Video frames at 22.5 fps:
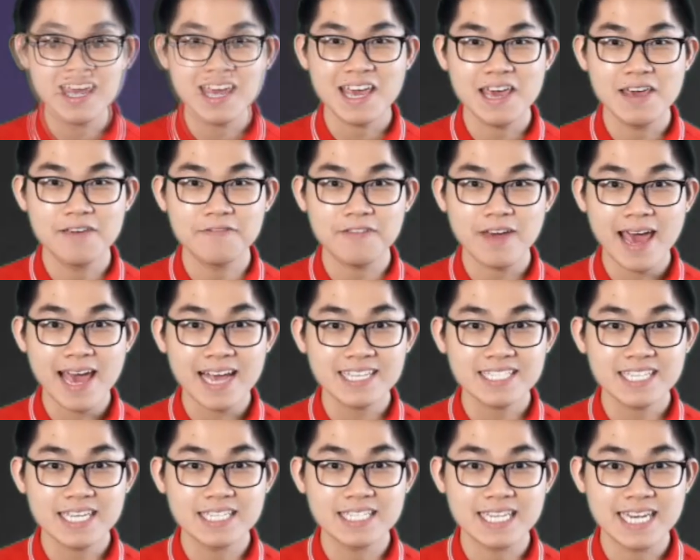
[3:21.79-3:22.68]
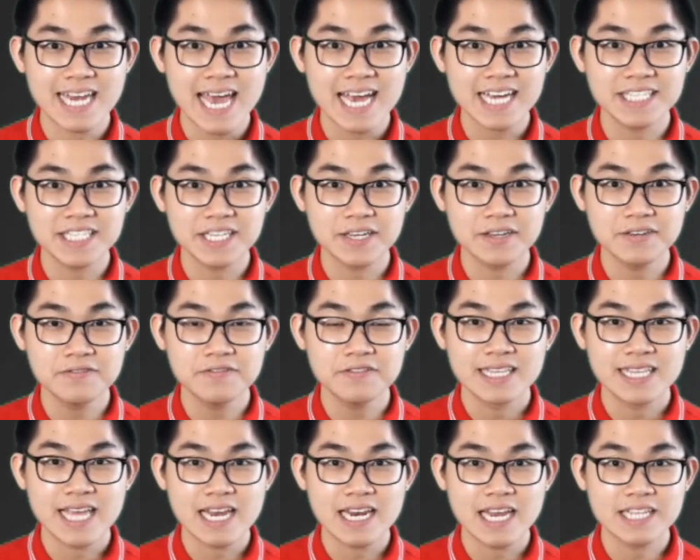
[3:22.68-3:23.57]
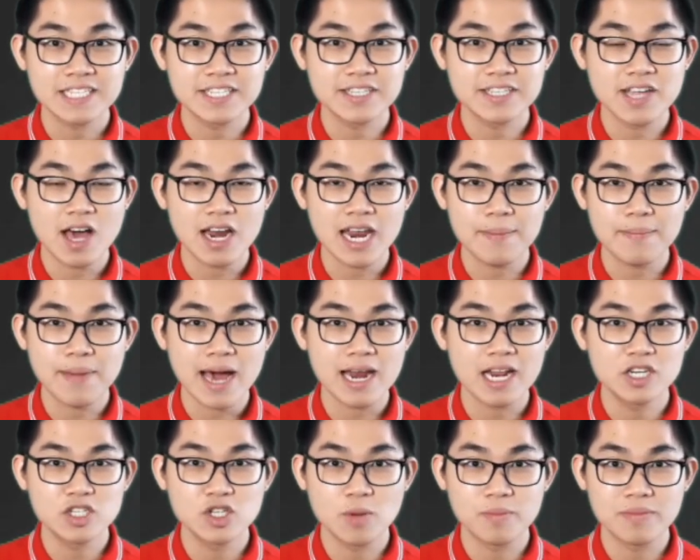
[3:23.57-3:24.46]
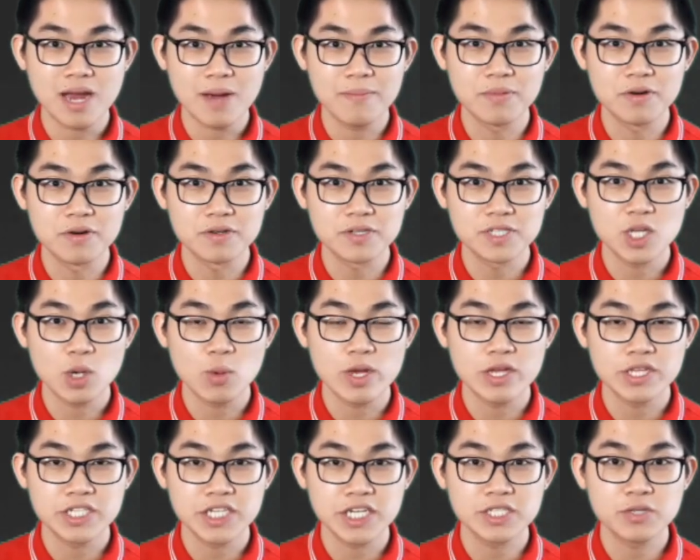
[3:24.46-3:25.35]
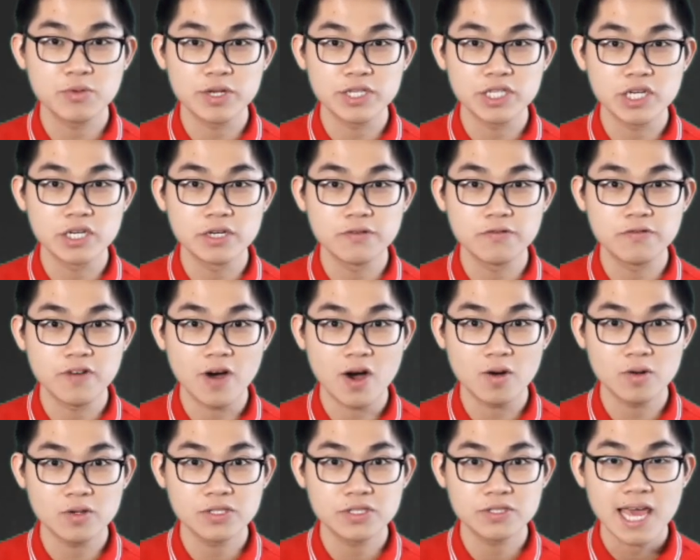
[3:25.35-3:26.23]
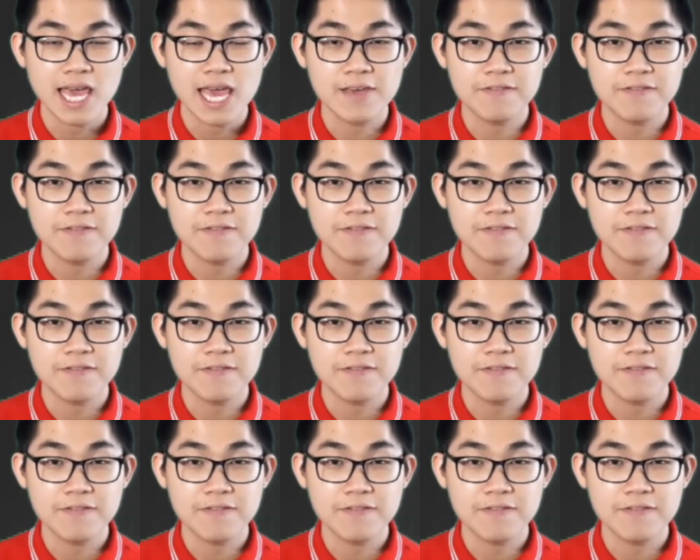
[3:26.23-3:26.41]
If x is negative, then it's not a palindrome number, so we just return false.